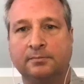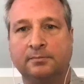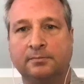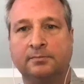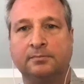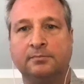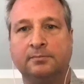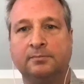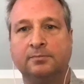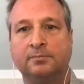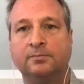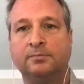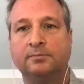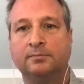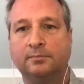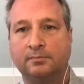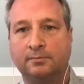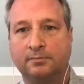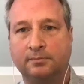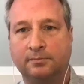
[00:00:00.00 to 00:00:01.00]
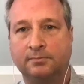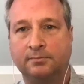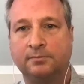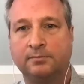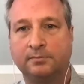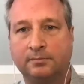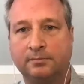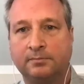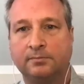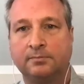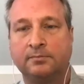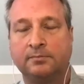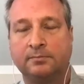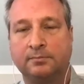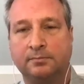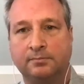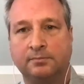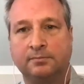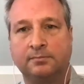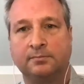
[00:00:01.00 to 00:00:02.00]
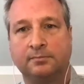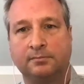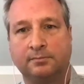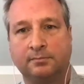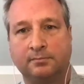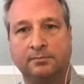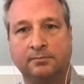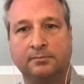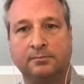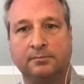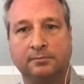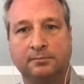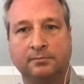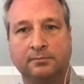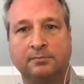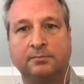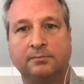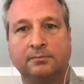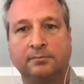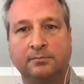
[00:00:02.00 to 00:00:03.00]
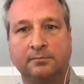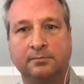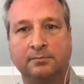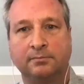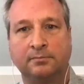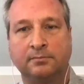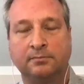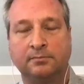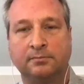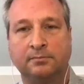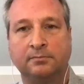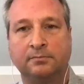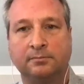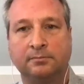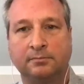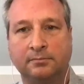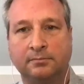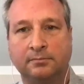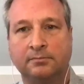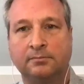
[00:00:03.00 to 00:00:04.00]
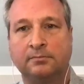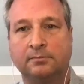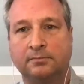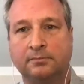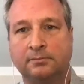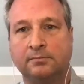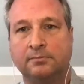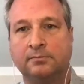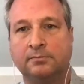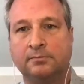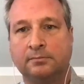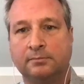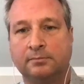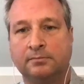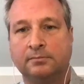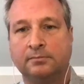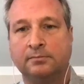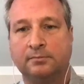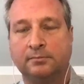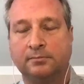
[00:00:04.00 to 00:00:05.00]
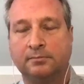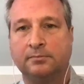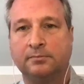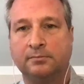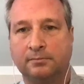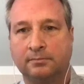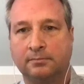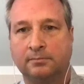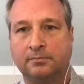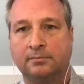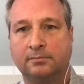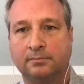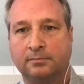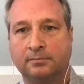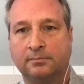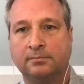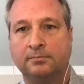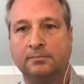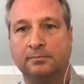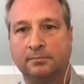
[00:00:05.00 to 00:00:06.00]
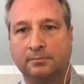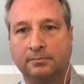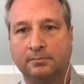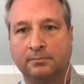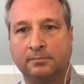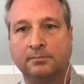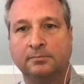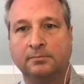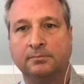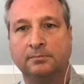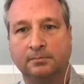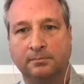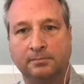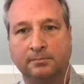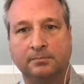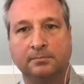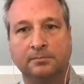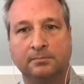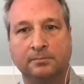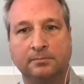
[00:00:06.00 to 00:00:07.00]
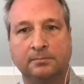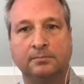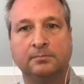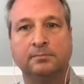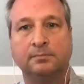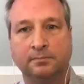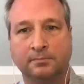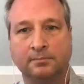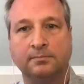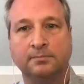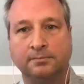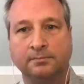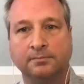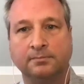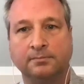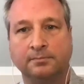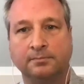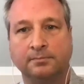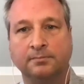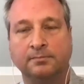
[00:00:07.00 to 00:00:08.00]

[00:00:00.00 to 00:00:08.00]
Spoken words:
No words are spoken by the person on screen.